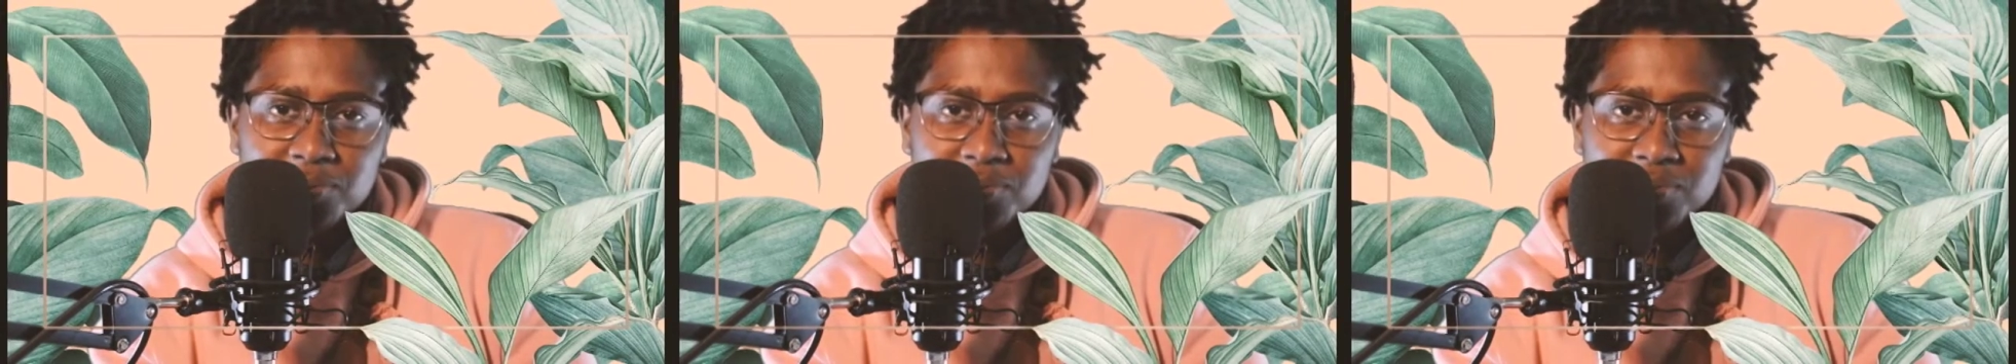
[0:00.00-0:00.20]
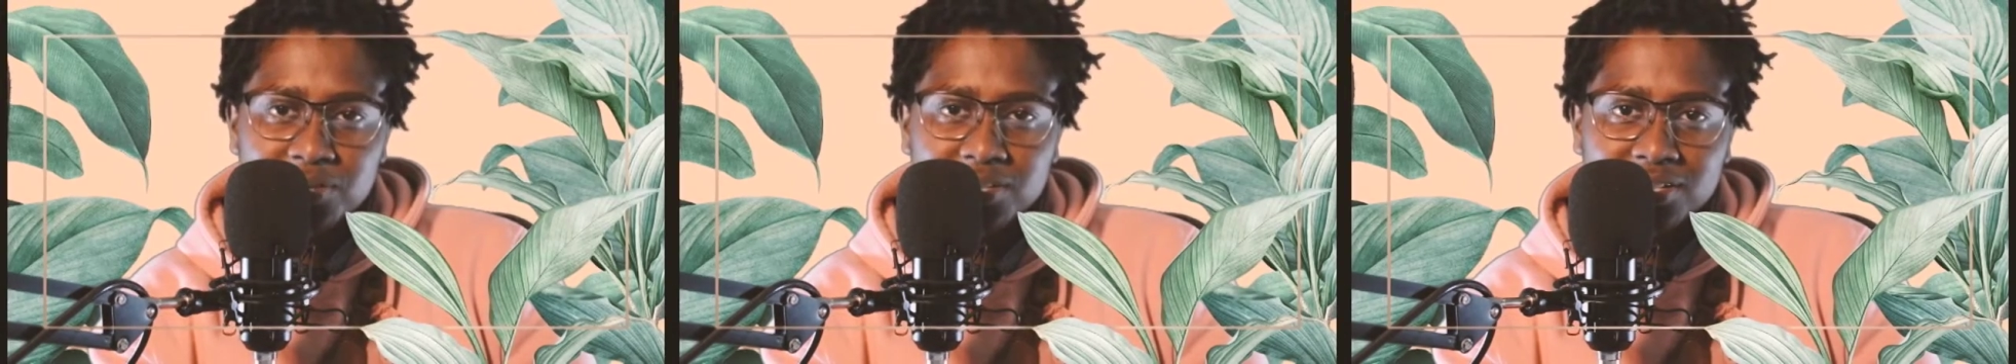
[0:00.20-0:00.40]

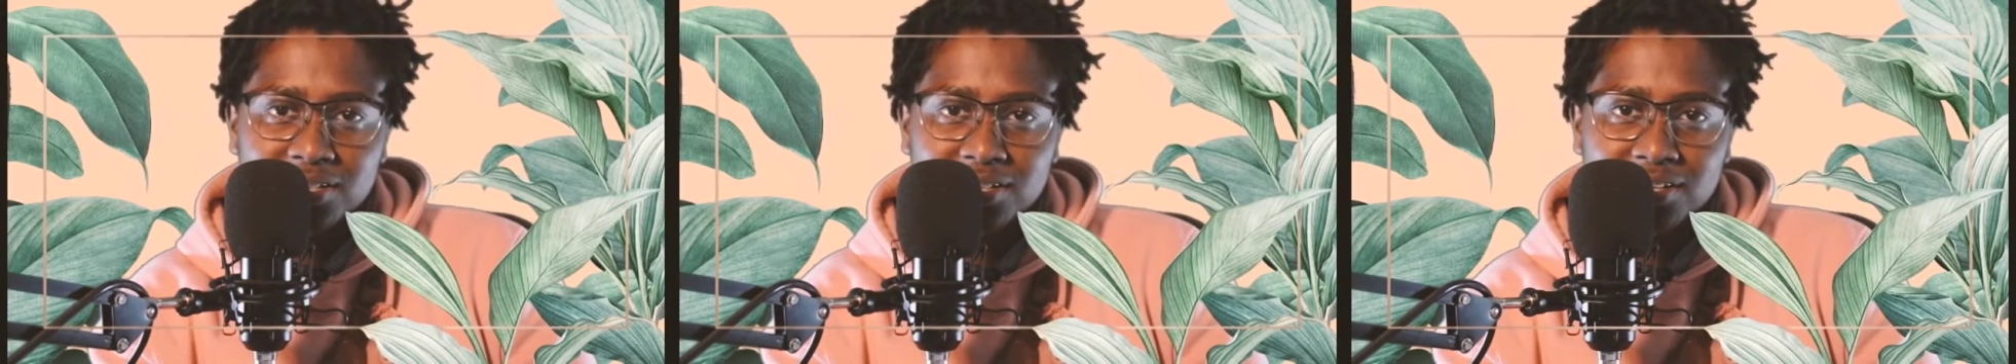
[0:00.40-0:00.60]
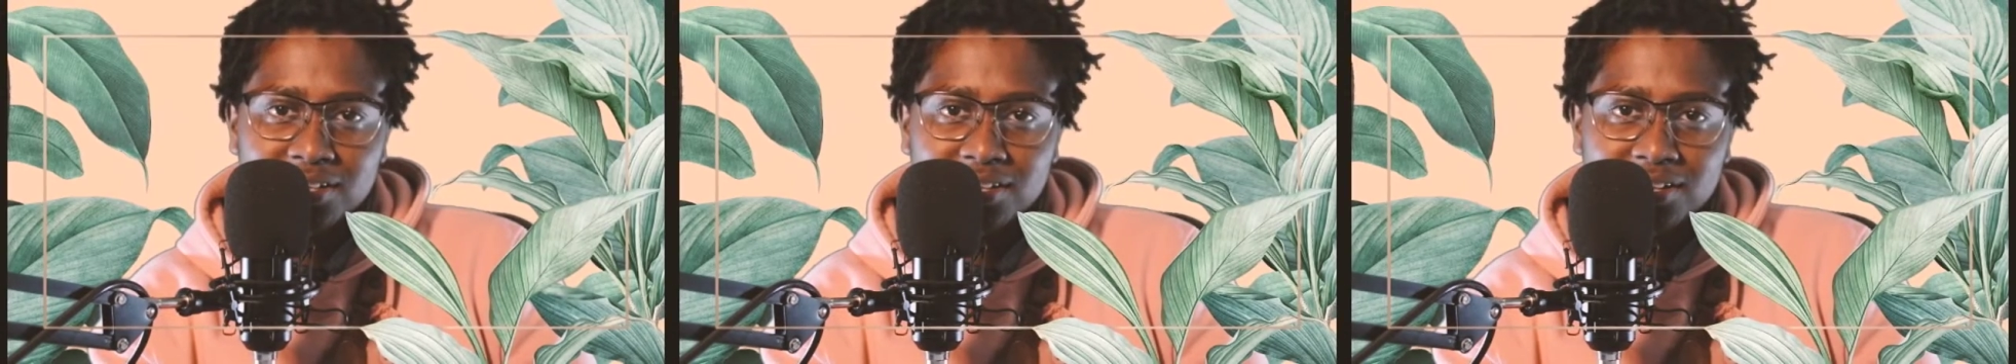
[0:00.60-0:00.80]
but
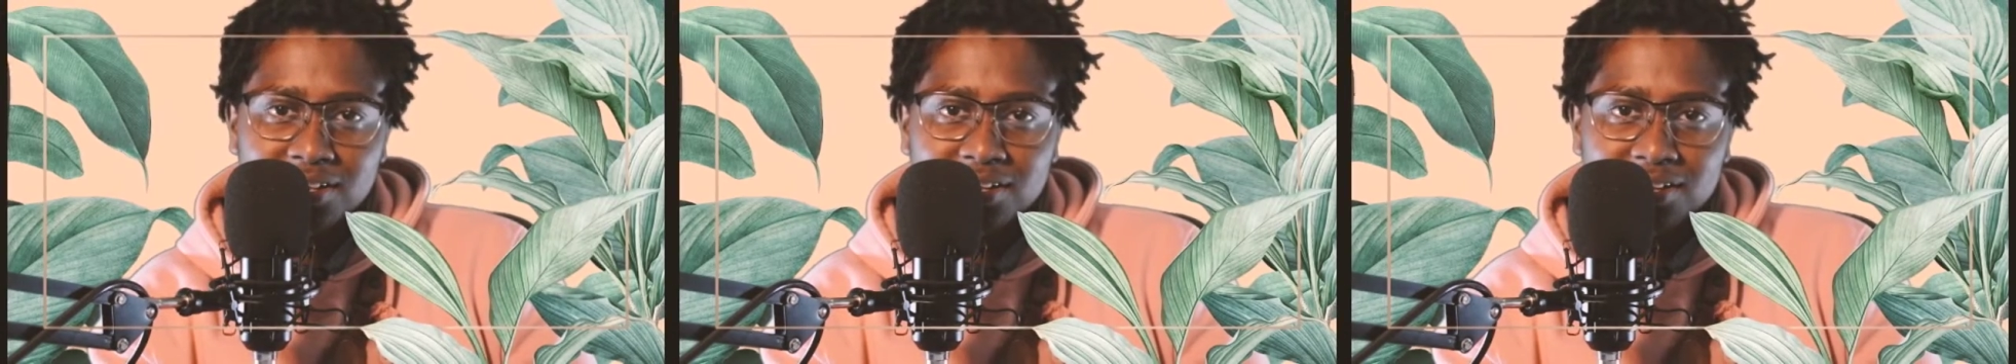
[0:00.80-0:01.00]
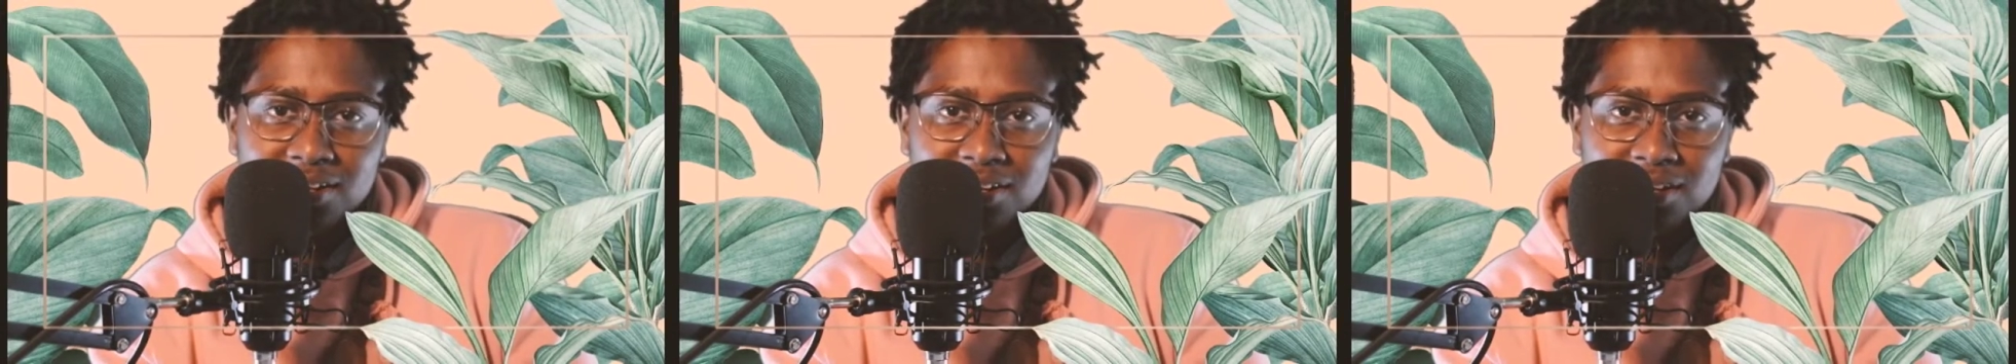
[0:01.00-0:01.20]

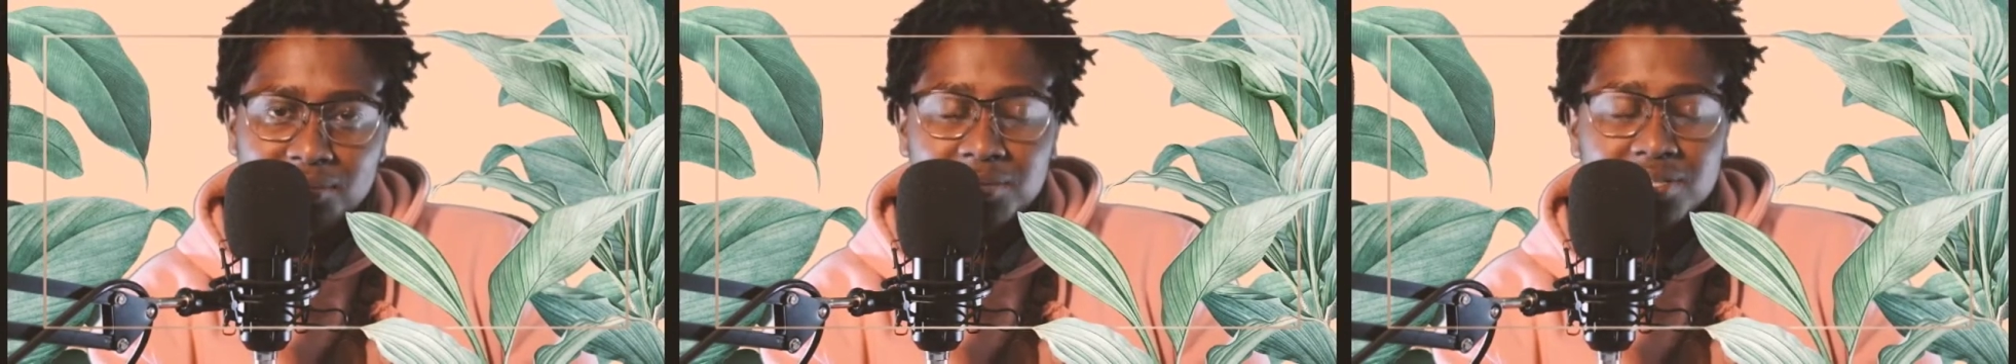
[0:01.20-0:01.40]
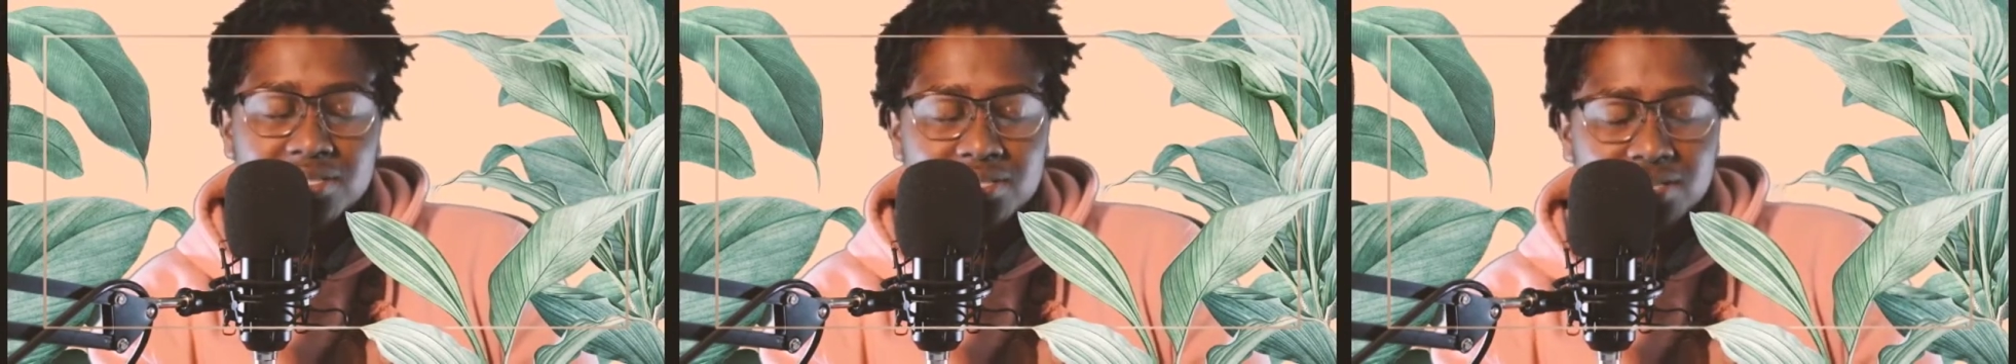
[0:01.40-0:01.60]
I
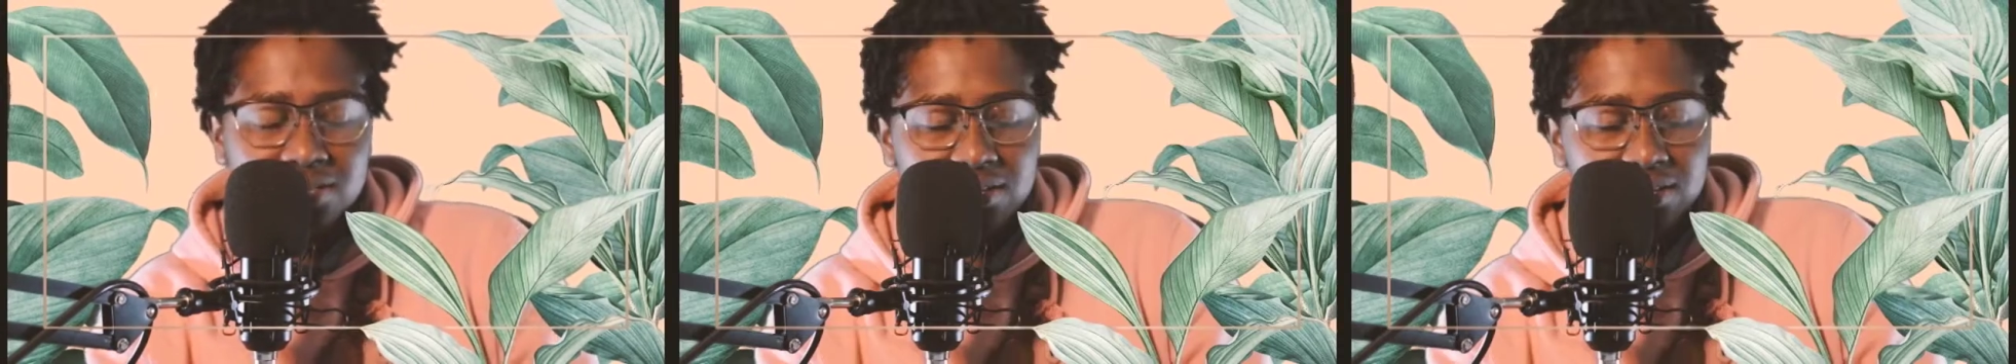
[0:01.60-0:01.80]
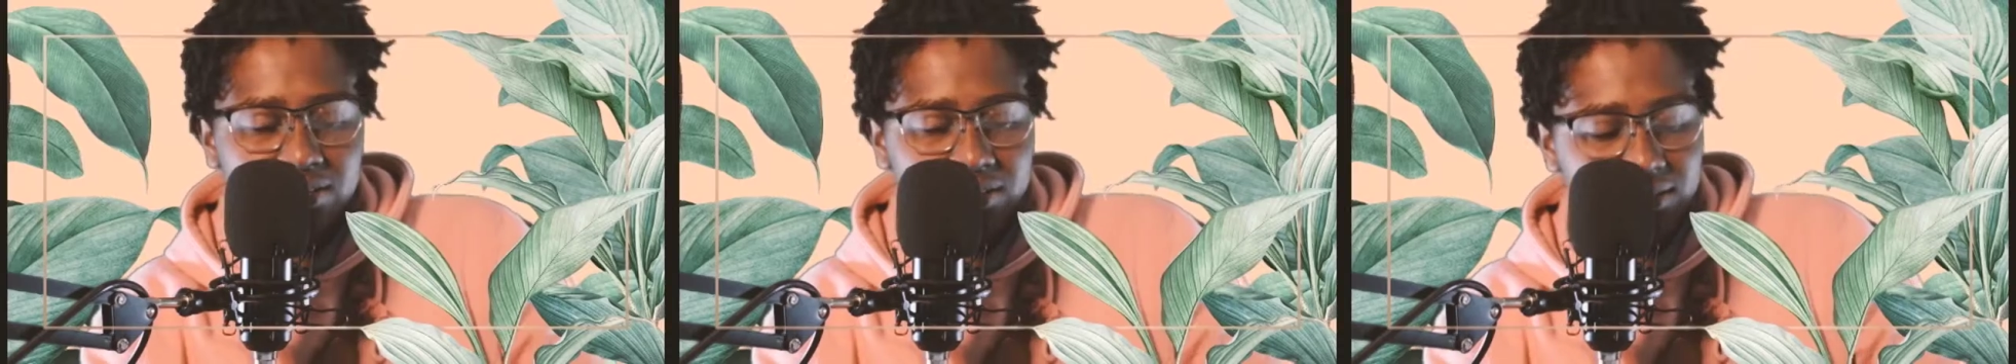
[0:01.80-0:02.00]
must
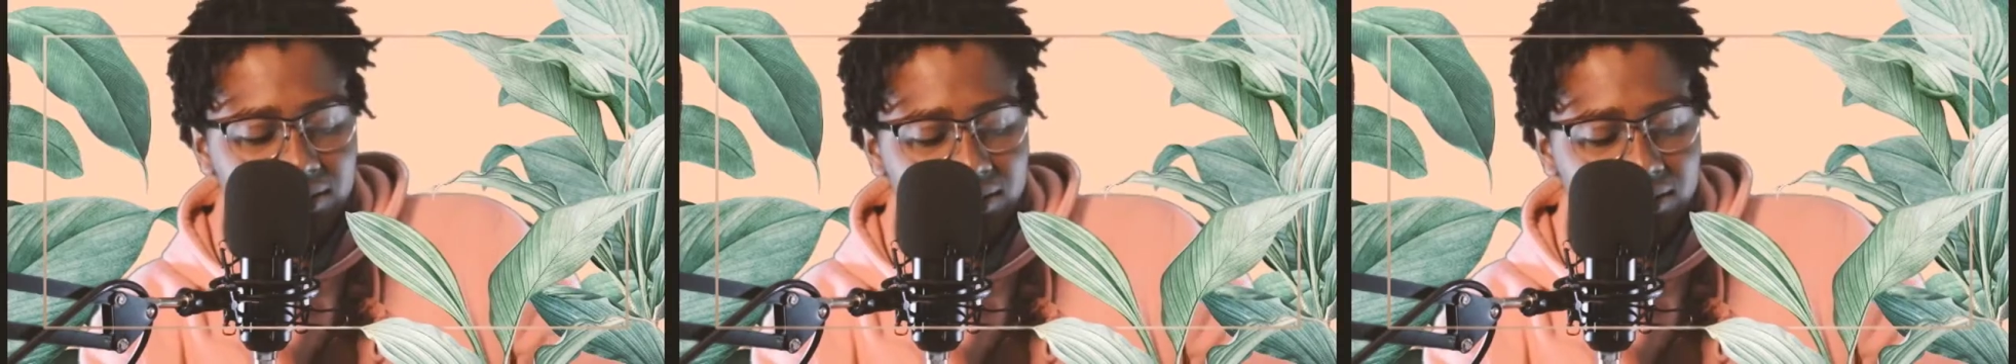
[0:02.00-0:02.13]
say,